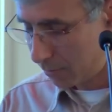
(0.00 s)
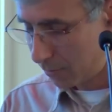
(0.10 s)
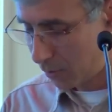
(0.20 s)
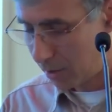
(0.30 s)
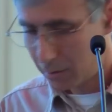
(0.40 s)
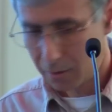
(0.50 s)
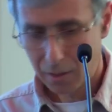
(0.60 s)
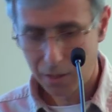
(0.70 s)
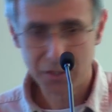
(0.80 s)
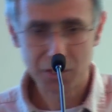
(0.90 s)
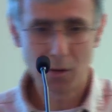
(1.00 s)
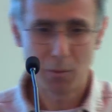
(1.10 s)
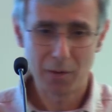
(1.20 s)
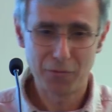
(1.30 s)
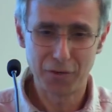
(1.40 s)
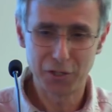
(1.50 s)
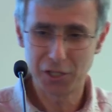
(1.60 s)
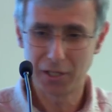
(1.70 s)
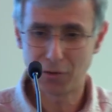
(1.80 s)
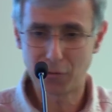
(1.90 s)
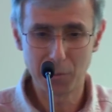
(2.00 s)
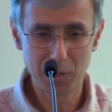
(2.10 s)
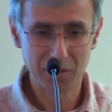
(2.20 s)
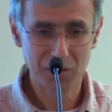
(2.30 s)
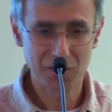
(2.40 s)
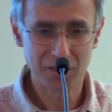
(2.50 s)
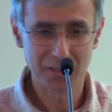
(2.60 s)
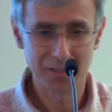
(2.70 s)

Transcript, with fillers: Well, there's no way I'm finishing in 3 minutes.